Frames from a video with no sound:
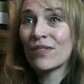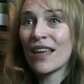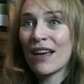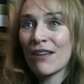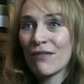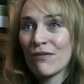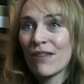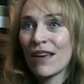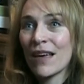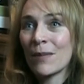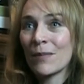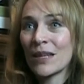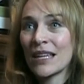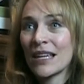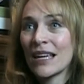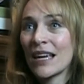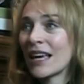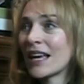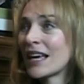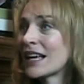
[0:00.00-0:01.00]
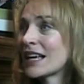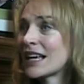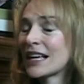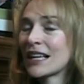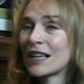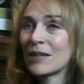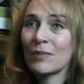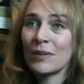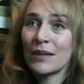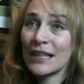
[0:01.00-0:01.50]
that family can
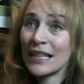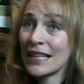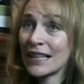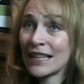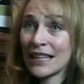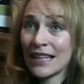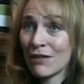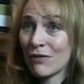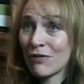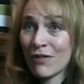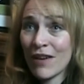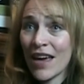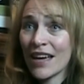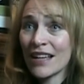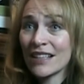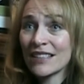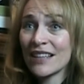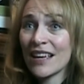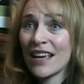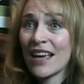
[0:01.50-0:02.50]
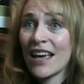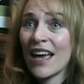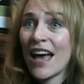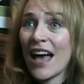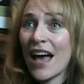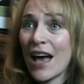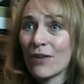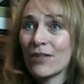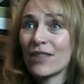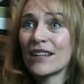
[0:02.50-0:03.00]
completely affect
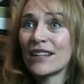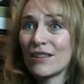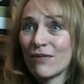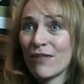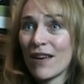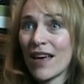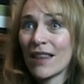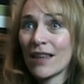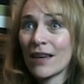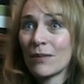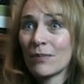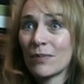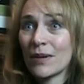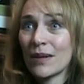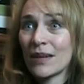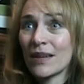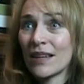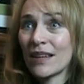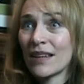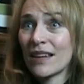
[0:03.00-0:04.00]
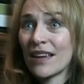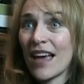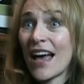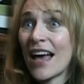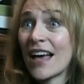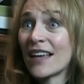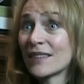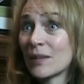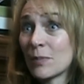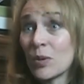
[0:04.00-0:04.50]
how they develop
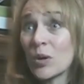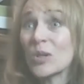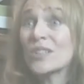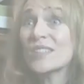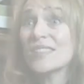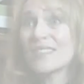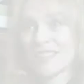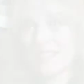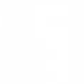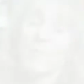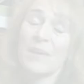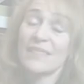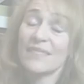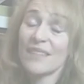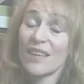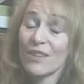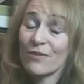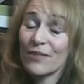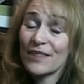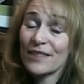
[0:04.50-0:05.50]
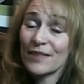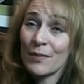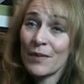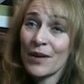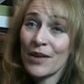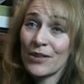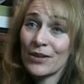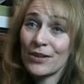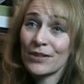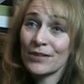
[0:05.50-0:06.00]
as a person. Myself as a
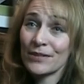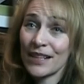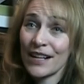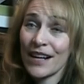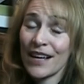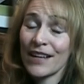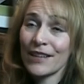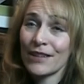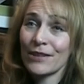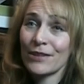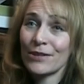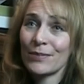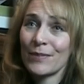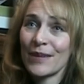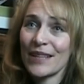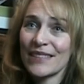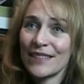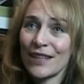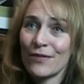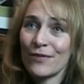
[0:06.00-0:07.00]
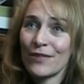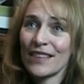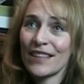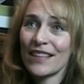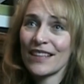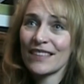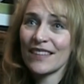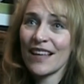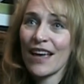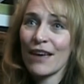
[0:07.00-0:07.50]
mother, and I include myself in
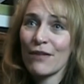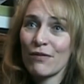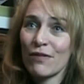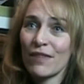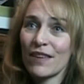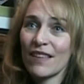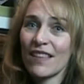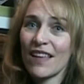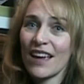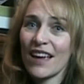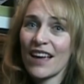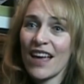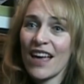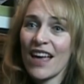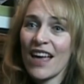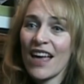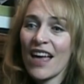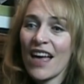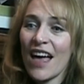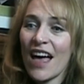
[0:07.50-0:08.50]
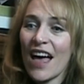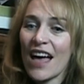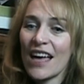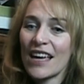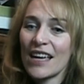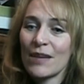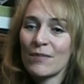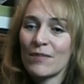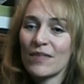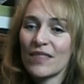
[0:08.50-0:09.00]
this, I feel like
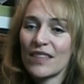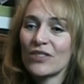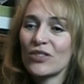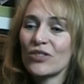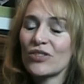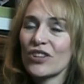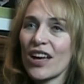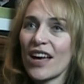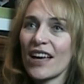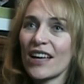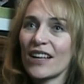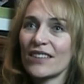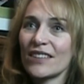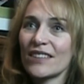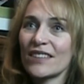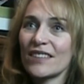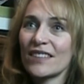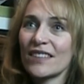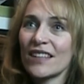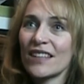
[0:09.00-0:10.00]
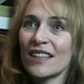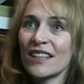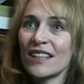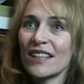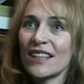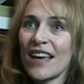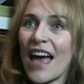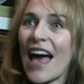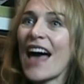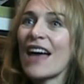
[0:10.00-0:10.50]
I am this child's
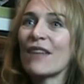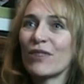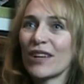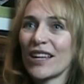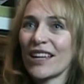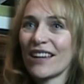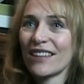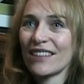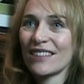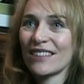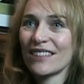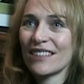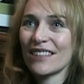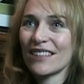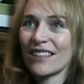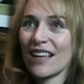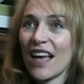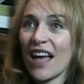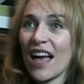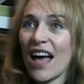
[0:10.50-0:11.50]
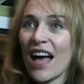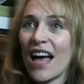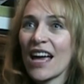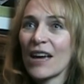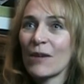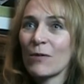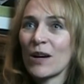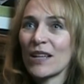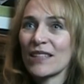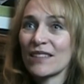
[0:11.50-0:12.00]
advocate.
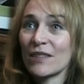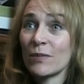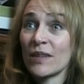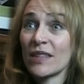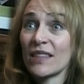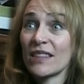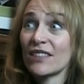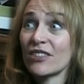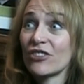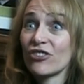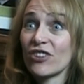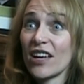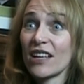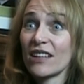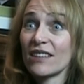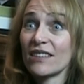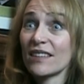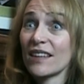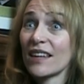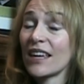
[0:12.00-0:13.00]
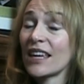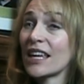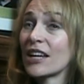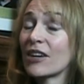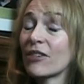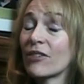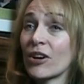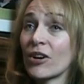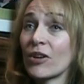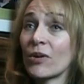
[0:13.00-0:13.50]
I want to be this child's
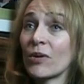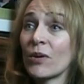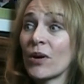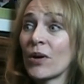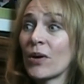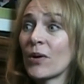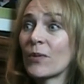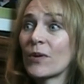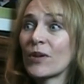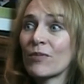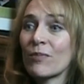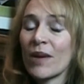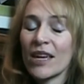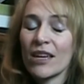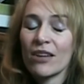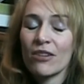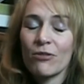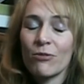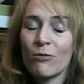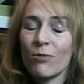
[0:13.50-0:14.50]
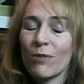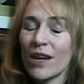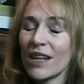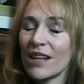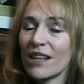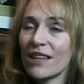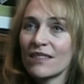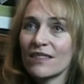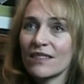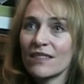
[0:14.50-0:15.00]
hero. One of my
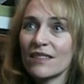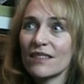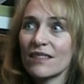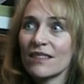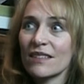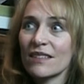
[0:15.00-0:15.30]
greatest